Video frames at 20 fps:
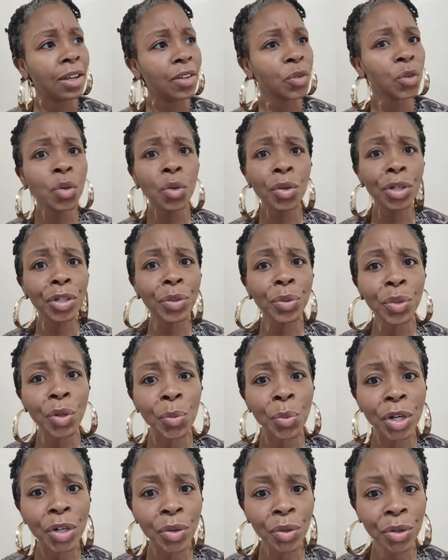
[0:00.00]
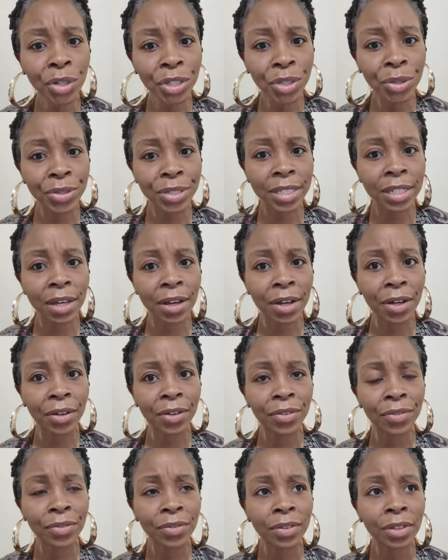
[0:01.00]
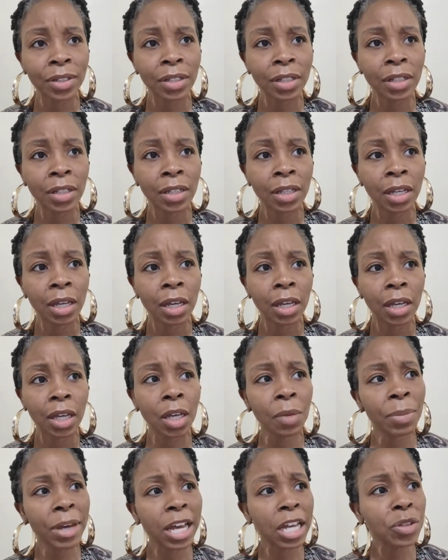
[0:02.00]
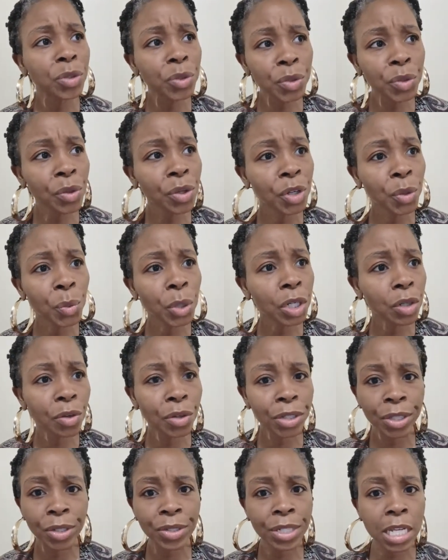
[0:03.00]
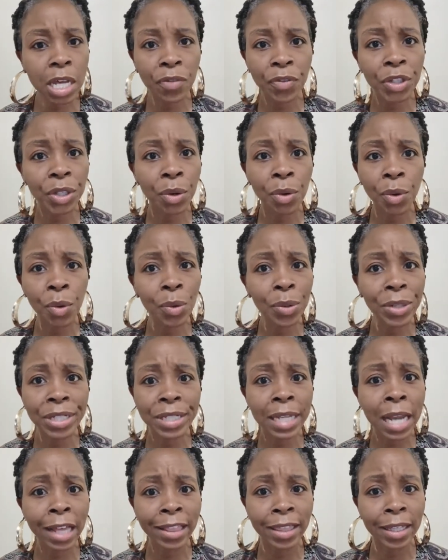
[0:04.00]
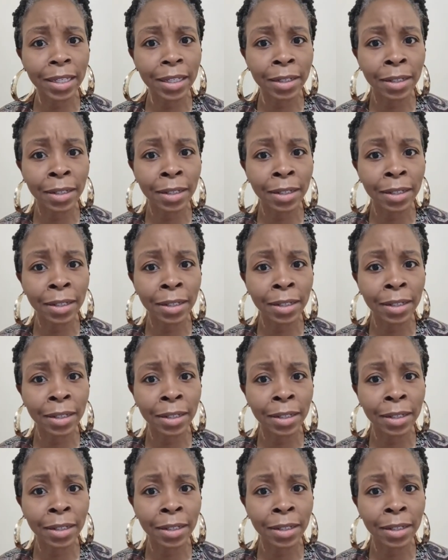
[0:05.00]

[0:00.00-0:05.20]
you could do the work on yourself and by you doing the work on yourself it don't cost nothing